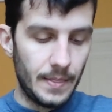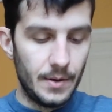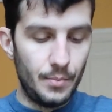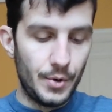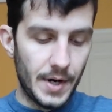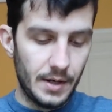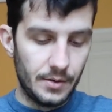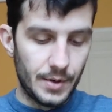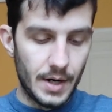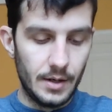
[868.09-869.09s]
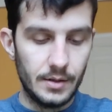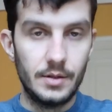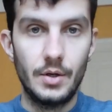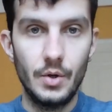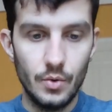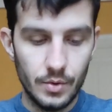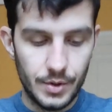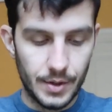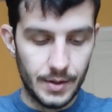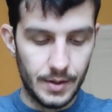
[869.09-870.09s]
The brain drain is
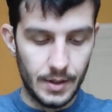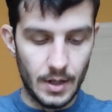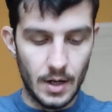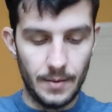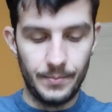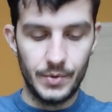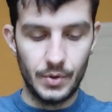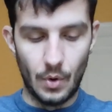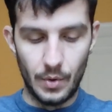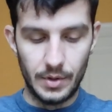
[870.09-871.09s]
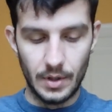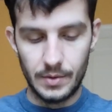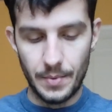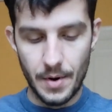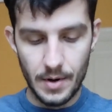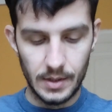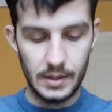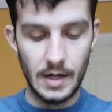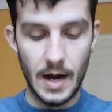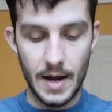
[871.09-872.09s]
huge. So it
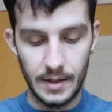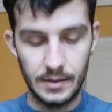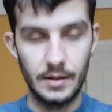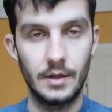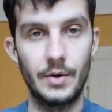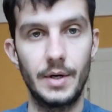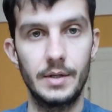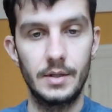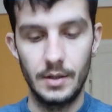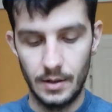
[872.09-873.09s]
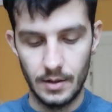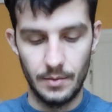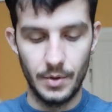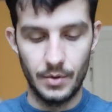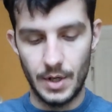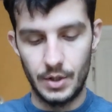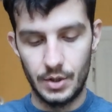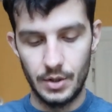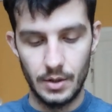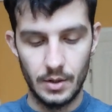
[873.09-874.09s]
experienced the highest increase in
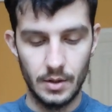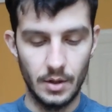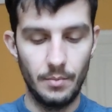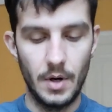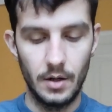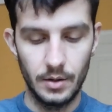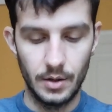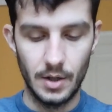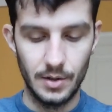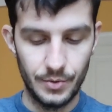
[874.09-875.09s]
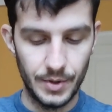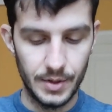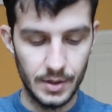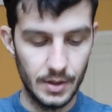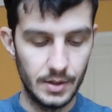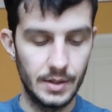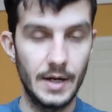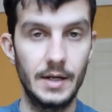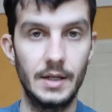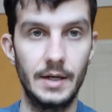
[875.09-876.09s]
immigration among the countries since
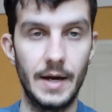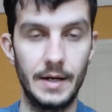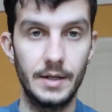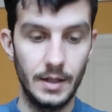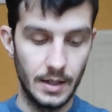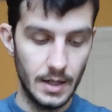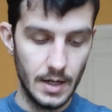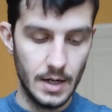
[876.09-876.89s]
1990.